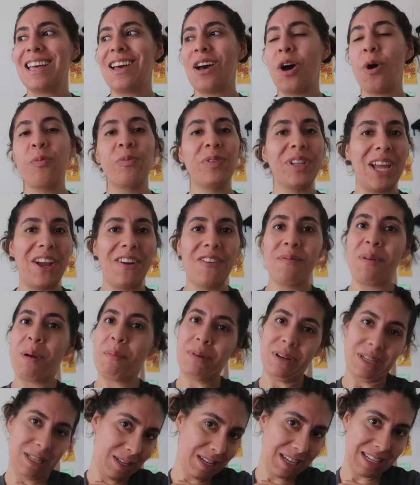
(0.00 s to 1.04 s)
Hopefully I
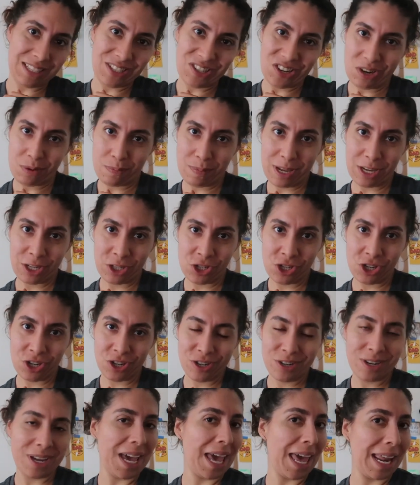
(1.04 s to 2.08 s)
remember to insert a picture,
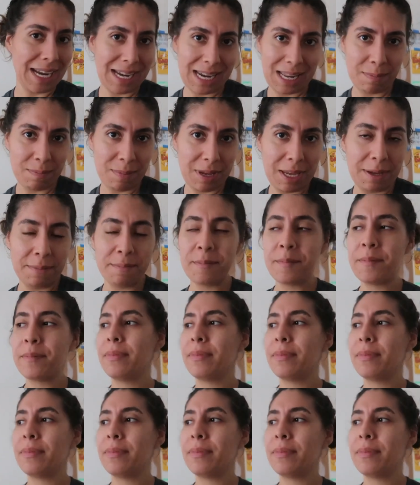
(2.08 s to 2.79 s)
editing me.